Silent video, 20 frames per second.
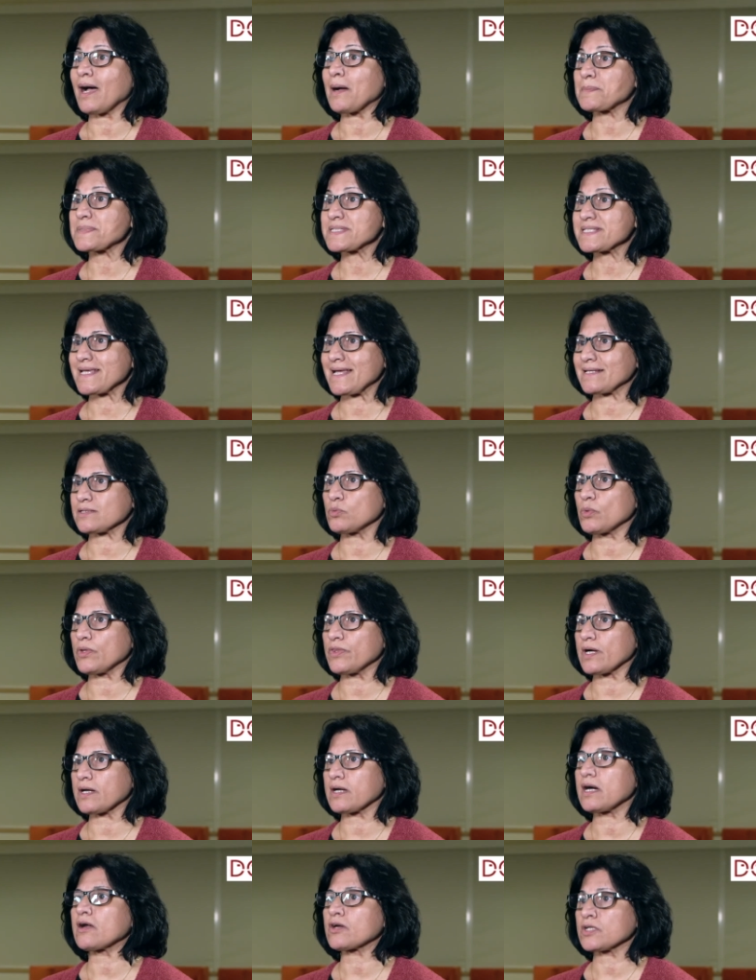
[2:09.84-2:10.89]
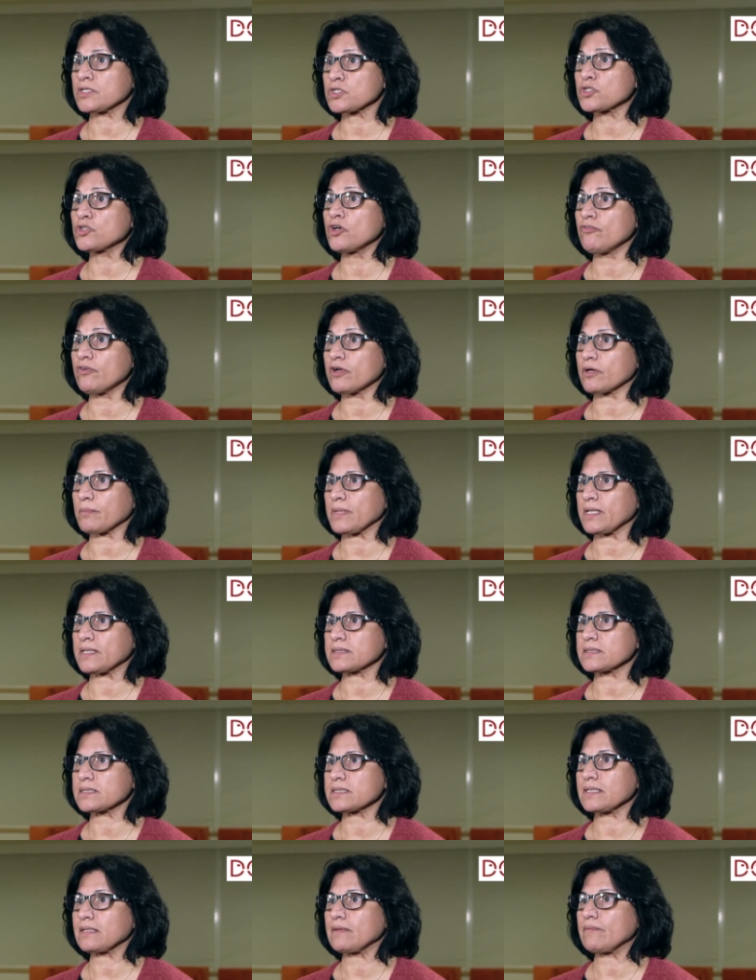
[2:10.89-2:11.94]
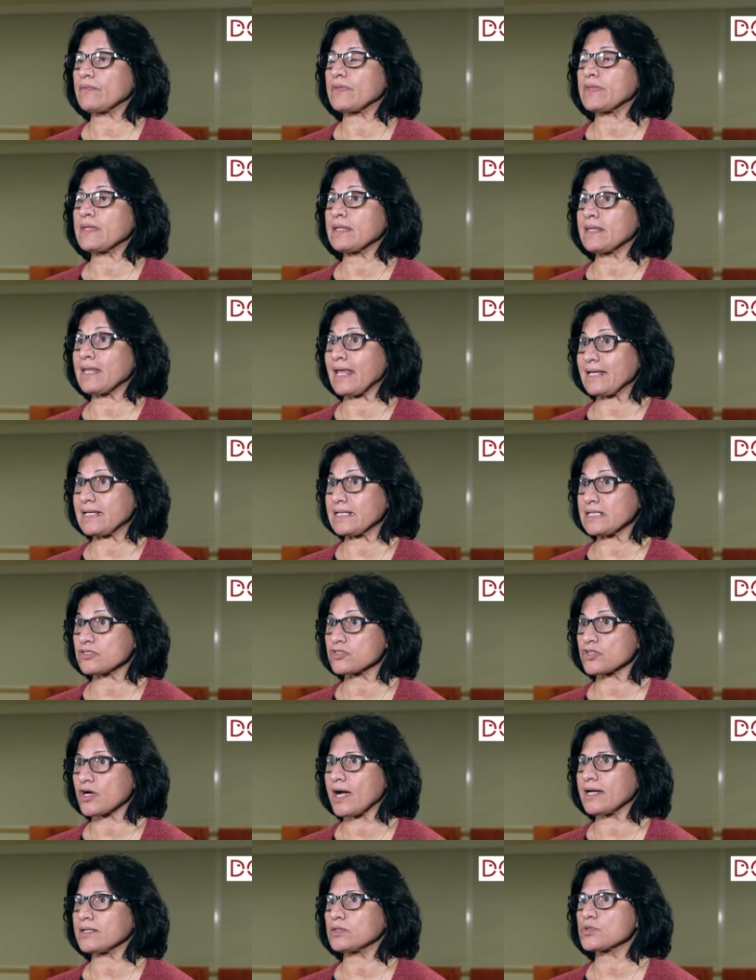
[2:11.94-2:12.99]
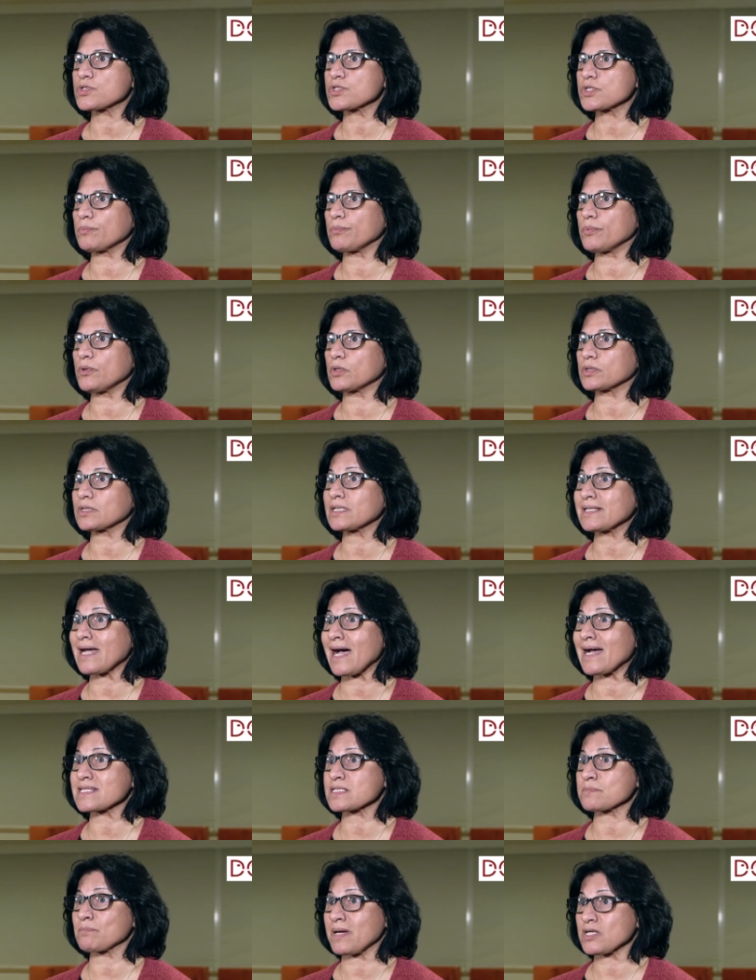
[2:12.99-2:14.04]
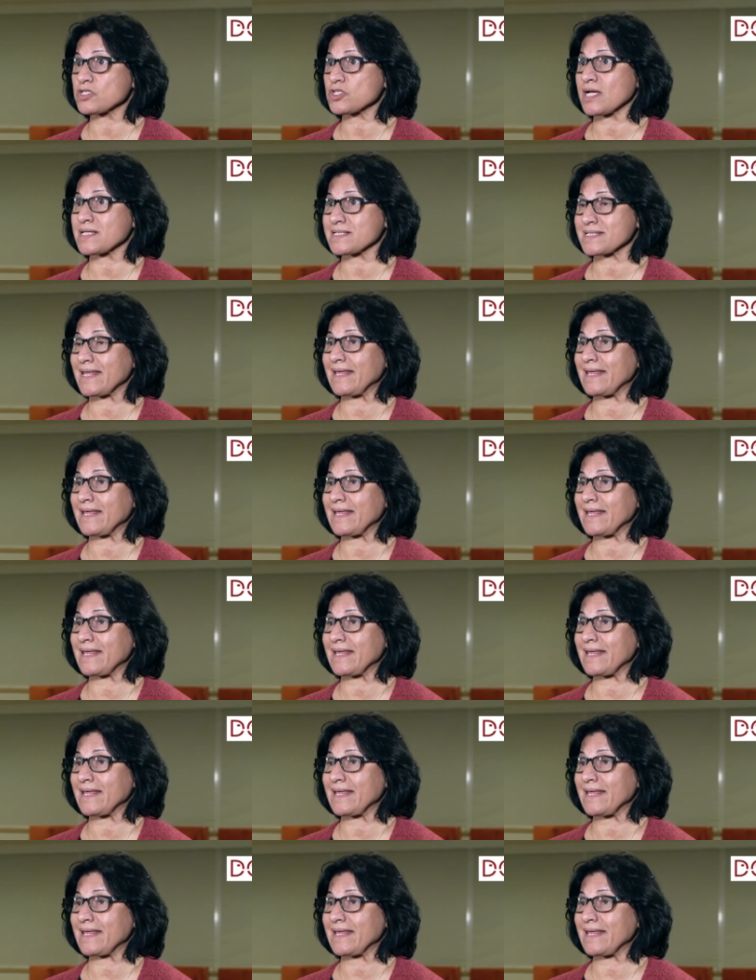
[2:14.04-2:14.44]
upset with the current government. They try to support it as much as